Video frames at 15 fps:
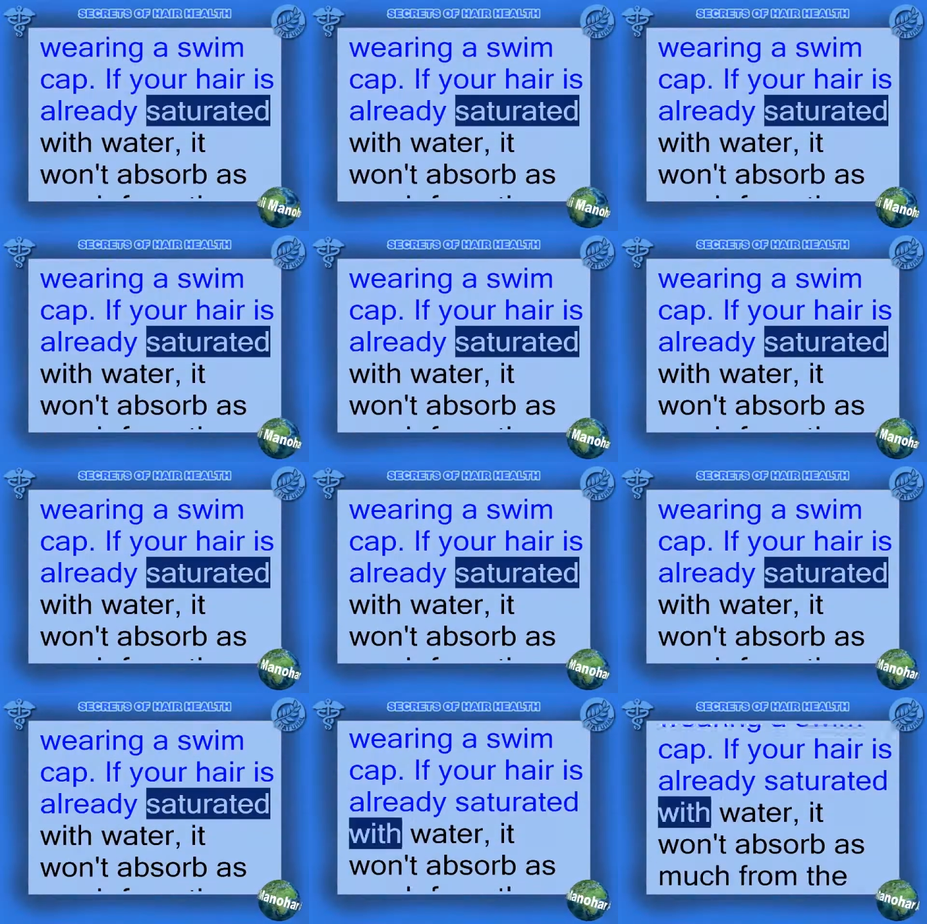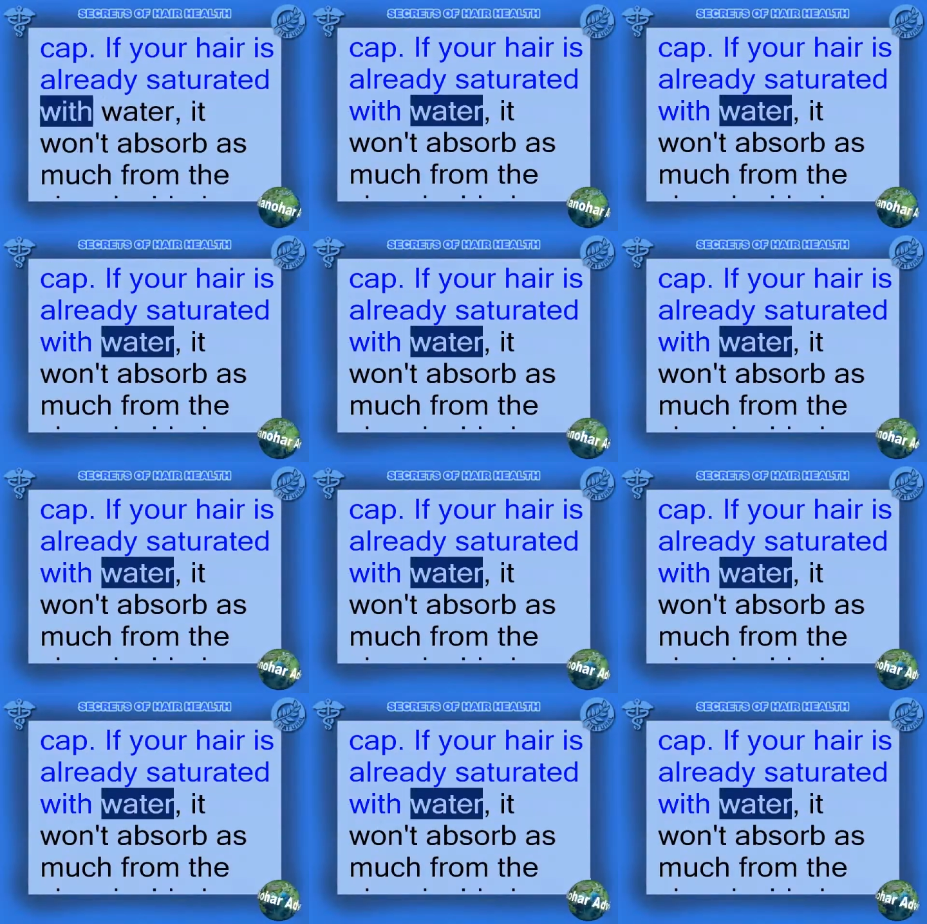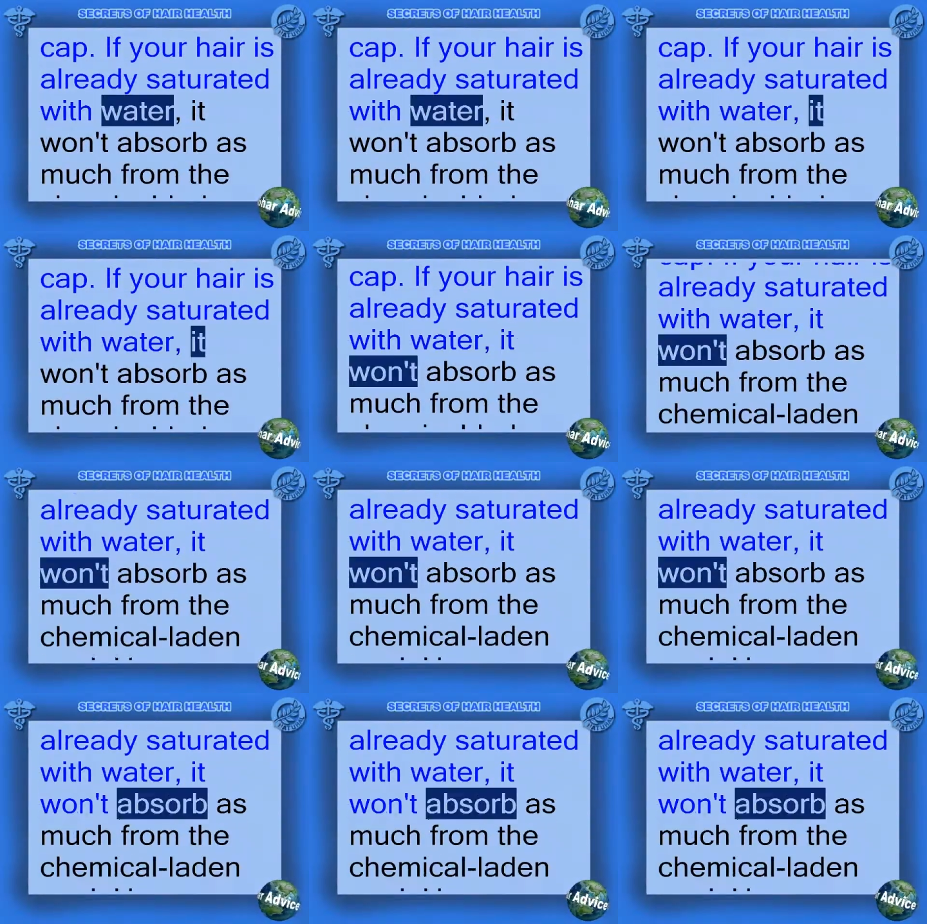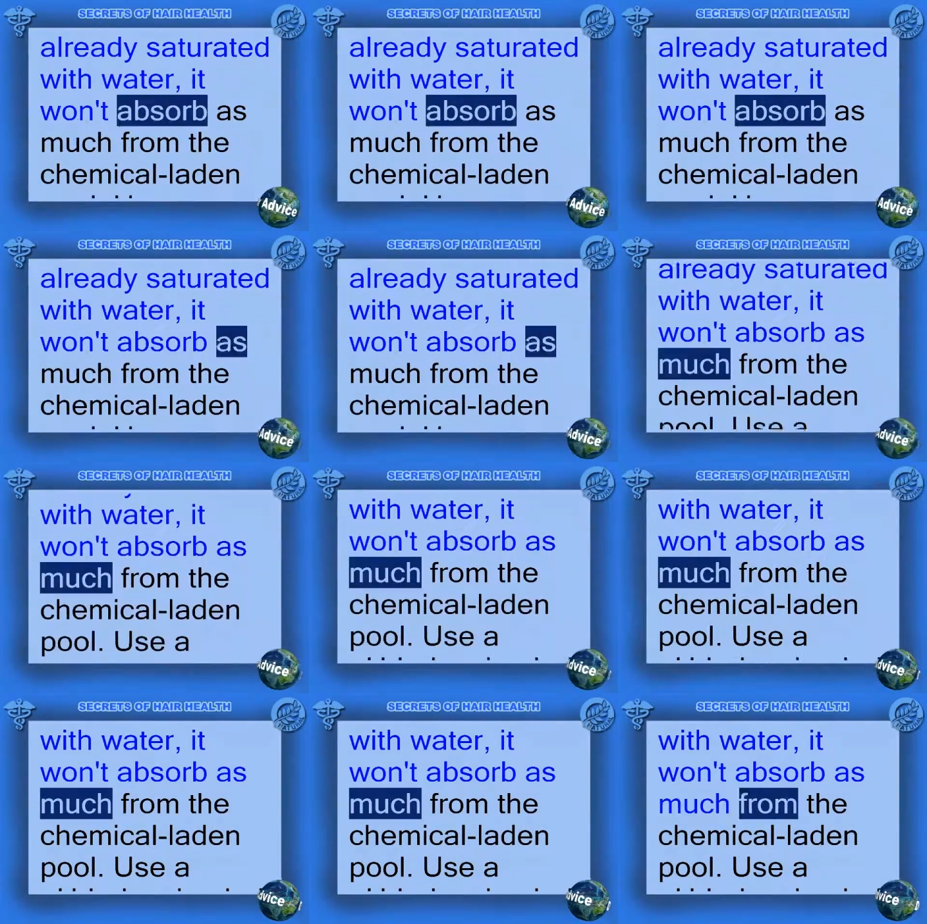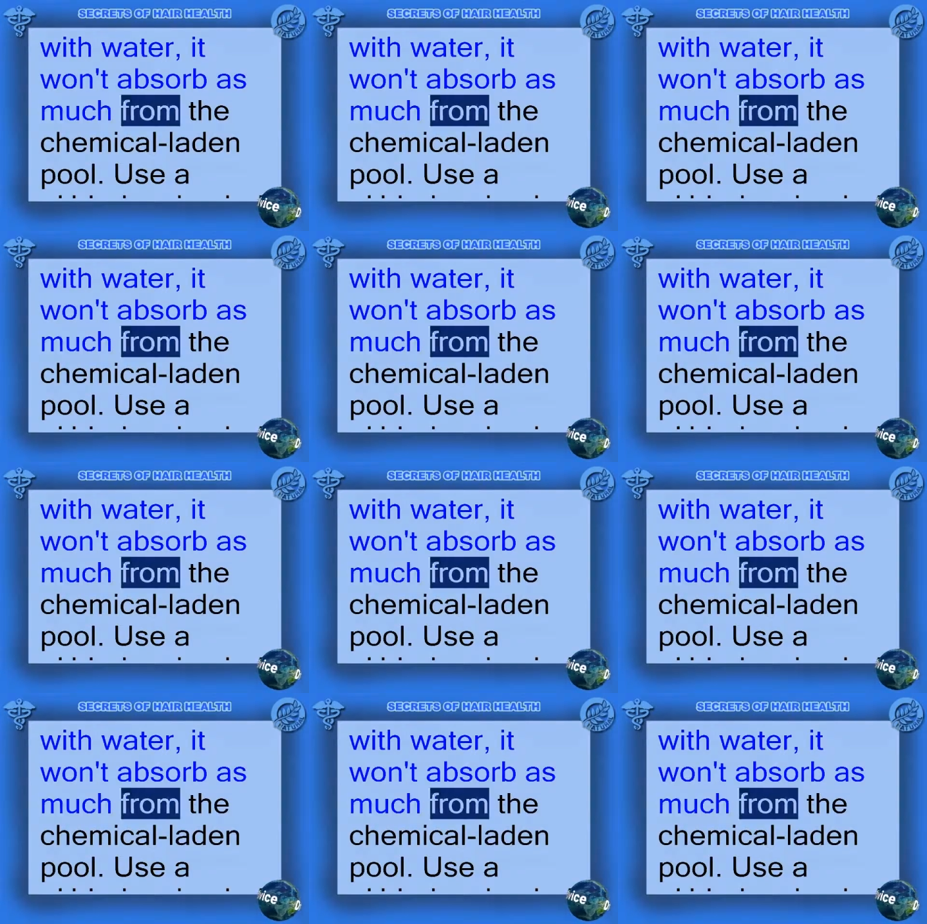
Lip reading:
[unreadable: no face in view]